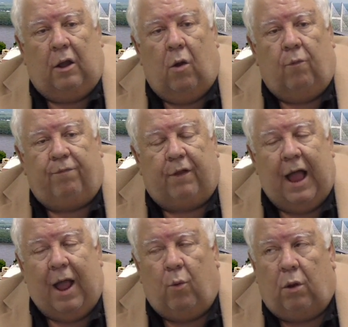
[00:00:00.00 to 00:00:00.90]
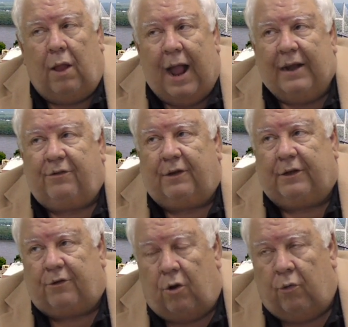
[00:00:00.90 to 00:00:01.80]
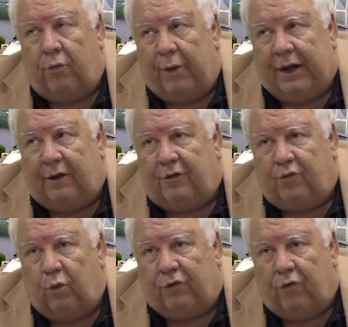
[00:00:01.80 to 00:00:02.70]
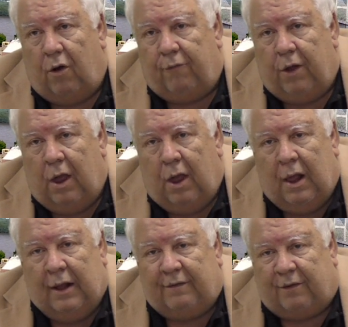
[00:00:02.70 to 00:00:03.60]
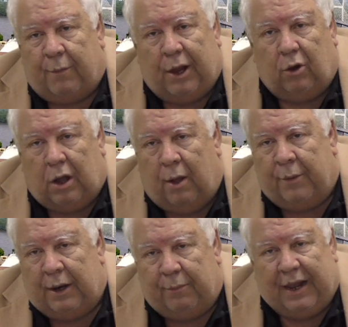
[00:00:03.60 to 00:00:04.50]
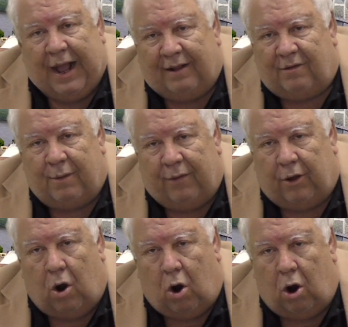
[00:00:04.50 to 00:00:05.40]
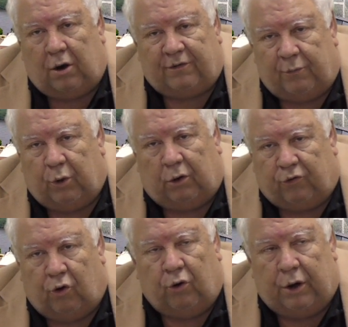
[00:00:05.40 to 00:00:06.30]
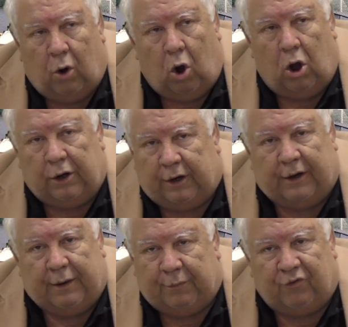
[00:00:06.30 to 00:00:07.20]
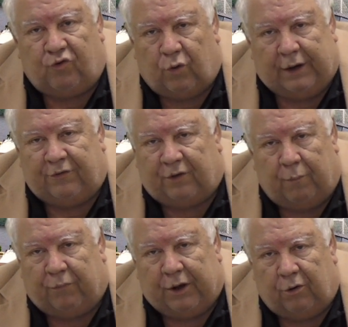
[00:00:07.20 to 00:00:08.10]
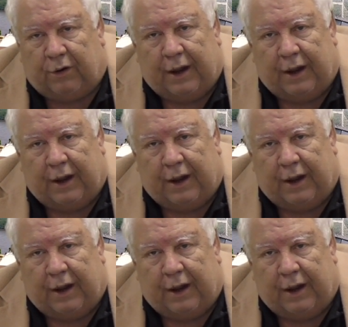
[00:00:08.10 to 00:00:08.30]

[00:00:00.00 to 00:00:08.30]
go flat. Well, I actually turn the switch on. Somebody will come in and be asking about a car, and someone will turn it on to demonstrate something or